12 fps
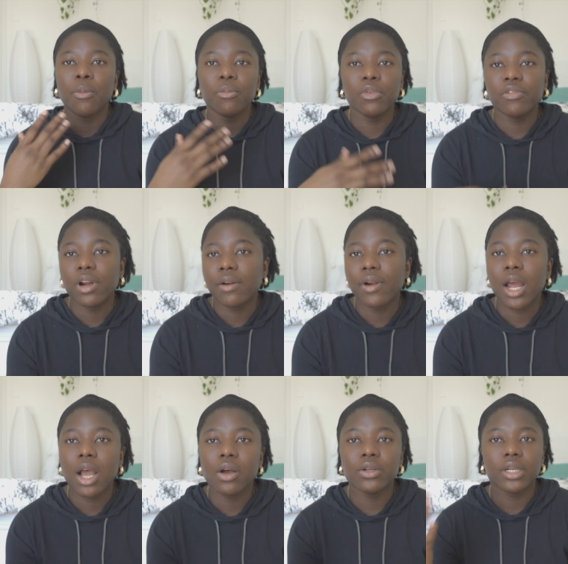move
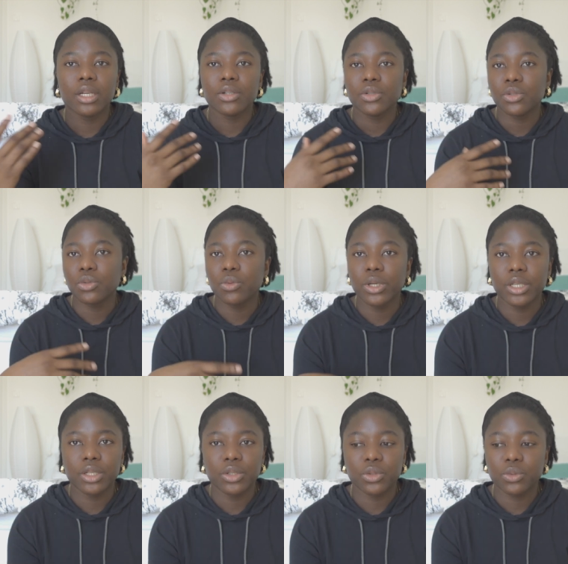around and do what
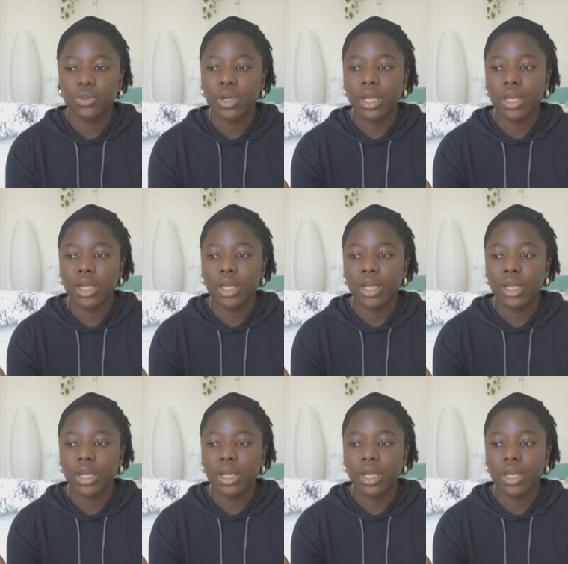they do.